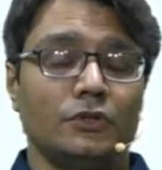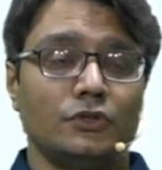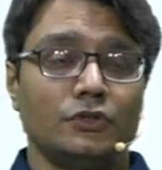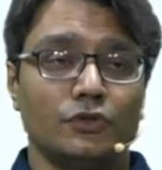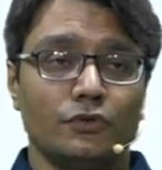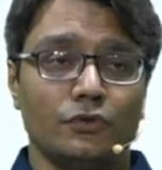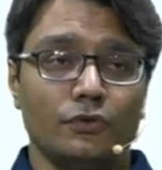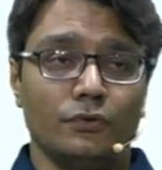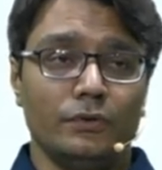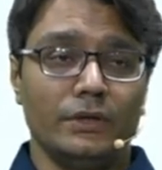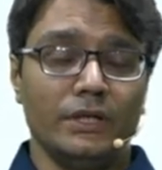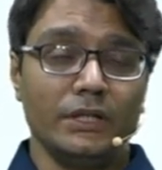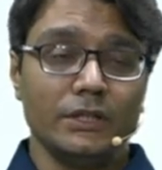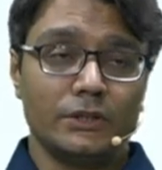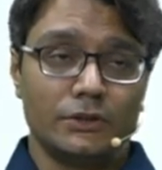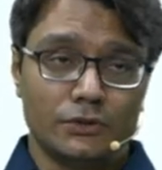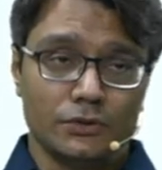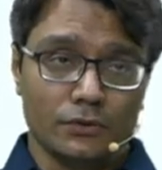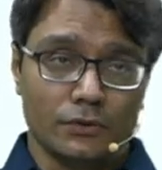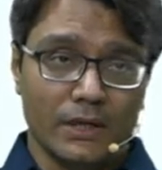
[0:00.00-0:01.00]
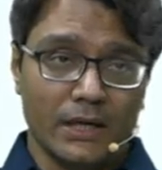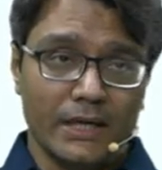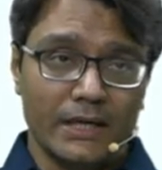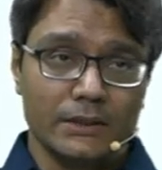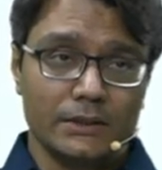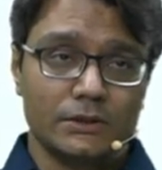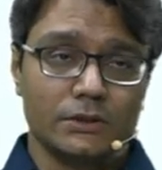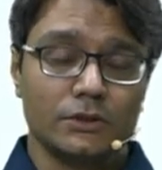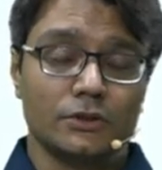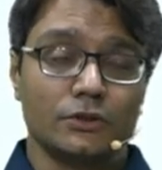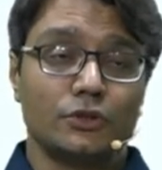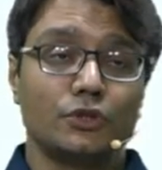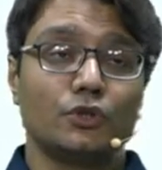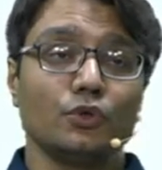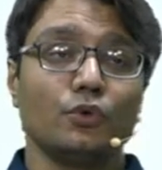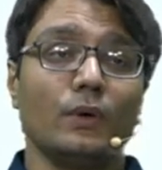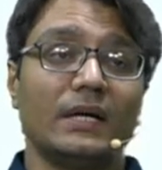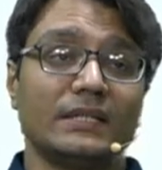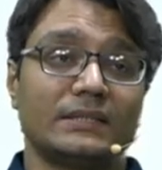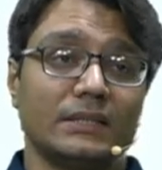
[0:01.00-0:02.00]
You need to write
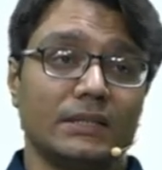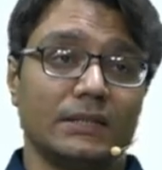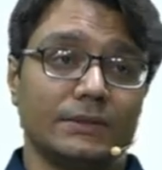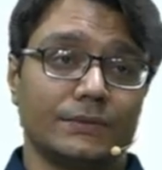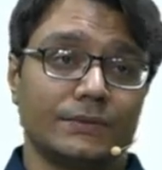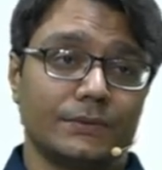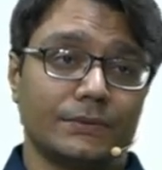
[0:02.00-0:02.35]
2 essays,